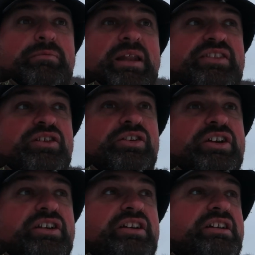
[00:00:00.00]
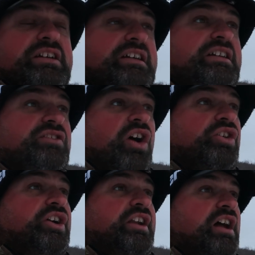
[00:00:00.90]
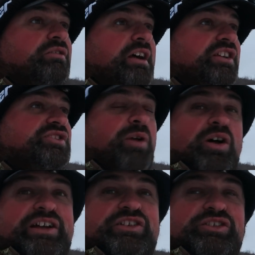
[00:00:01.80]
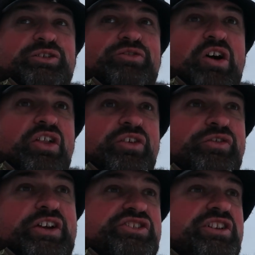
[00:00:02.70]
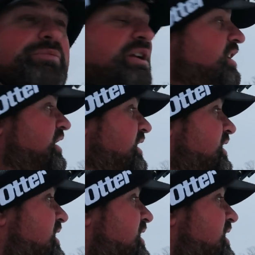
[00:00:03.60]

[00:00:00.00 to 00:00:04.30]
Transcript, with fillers: But that's all good. It's all good. I'll run a small interlude of all the fish that have been on